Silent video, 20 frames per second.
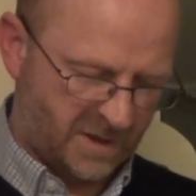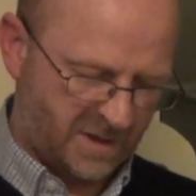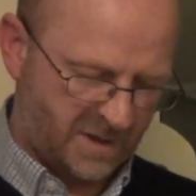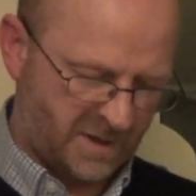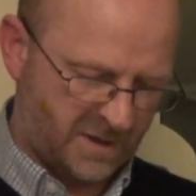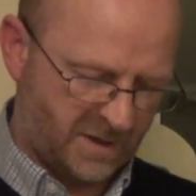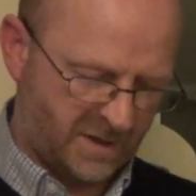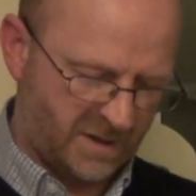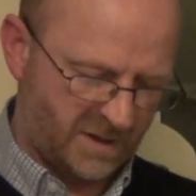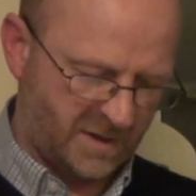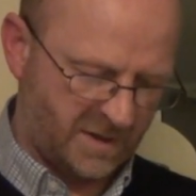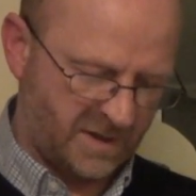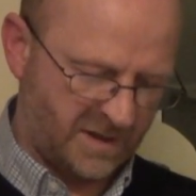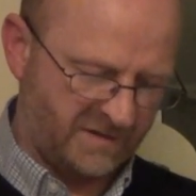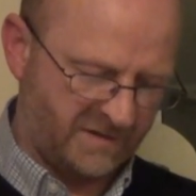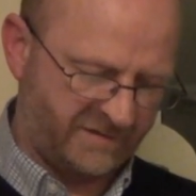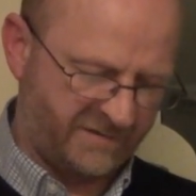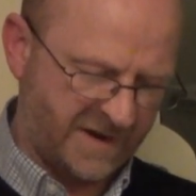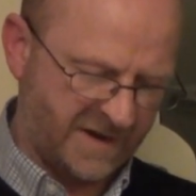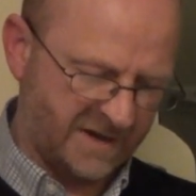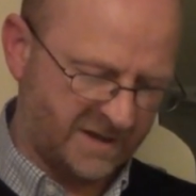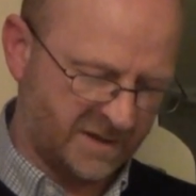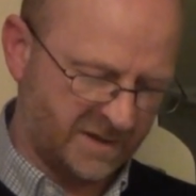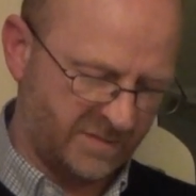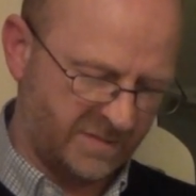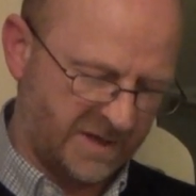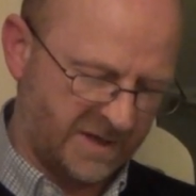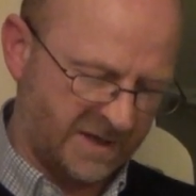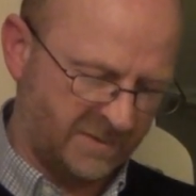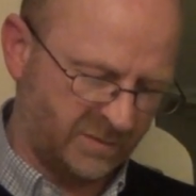In fact,
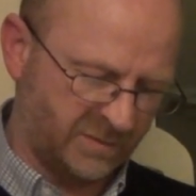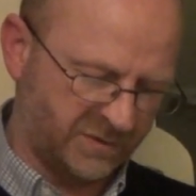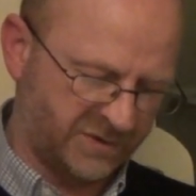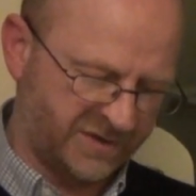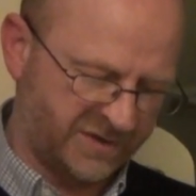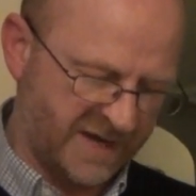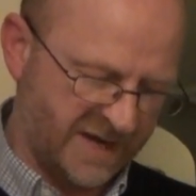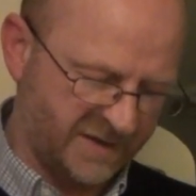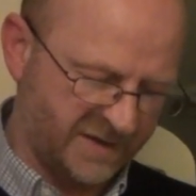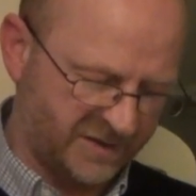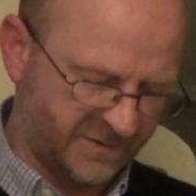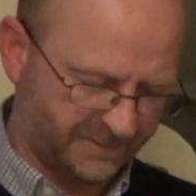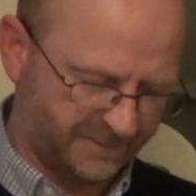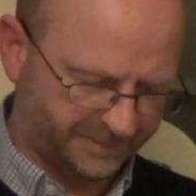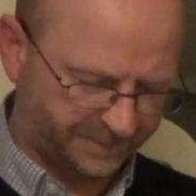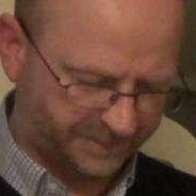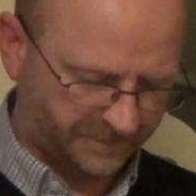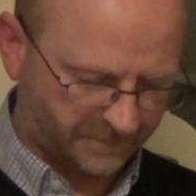the Bible says,